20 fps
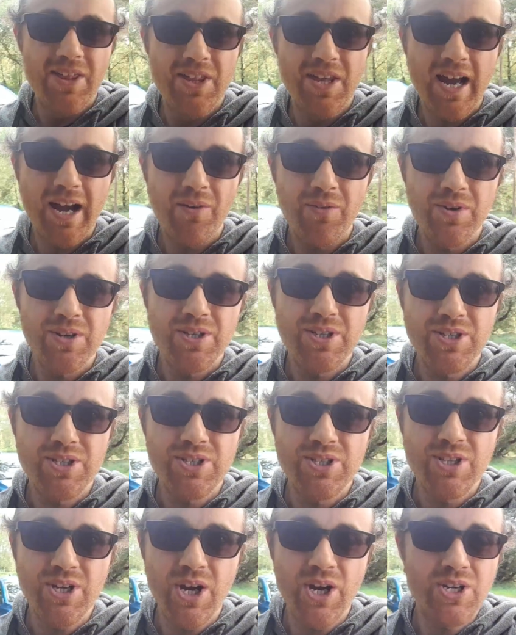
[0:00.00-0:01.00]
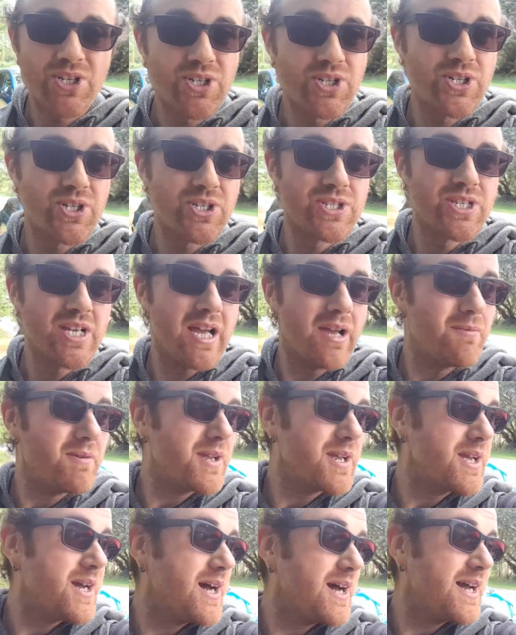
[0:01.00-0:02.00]
That was such good
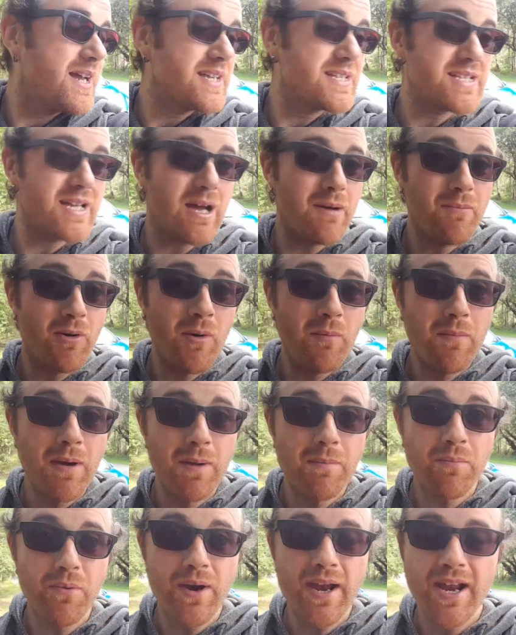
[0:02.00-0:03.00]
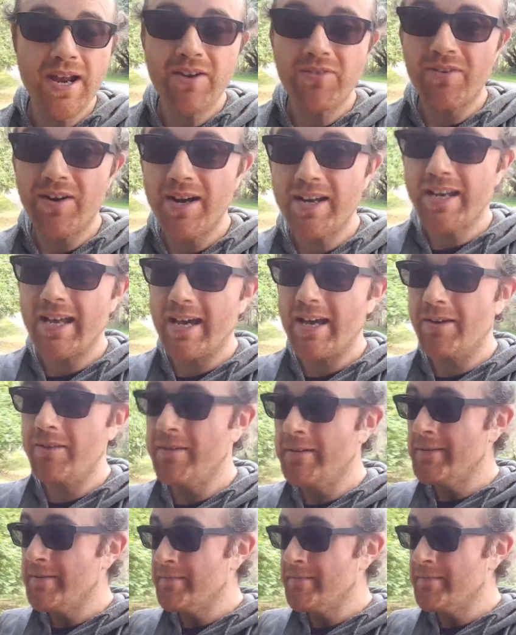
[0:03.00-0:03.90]
timing guys. I'm on my break right now.